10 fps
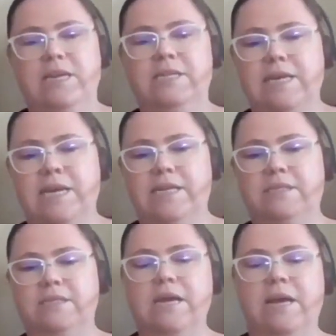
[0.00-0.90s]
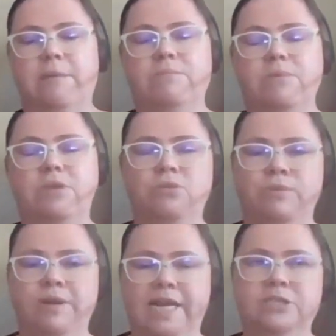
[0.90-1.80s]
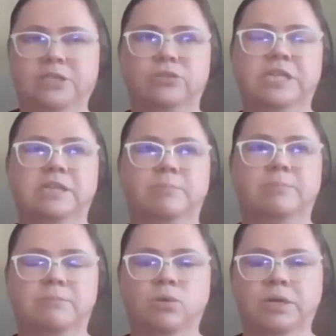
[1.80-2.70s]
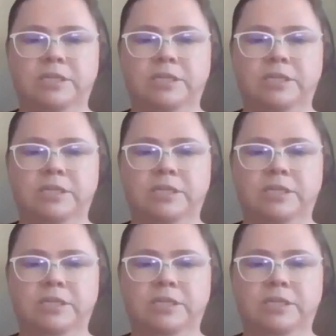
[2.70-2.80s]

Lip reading: is that you really do need a bit more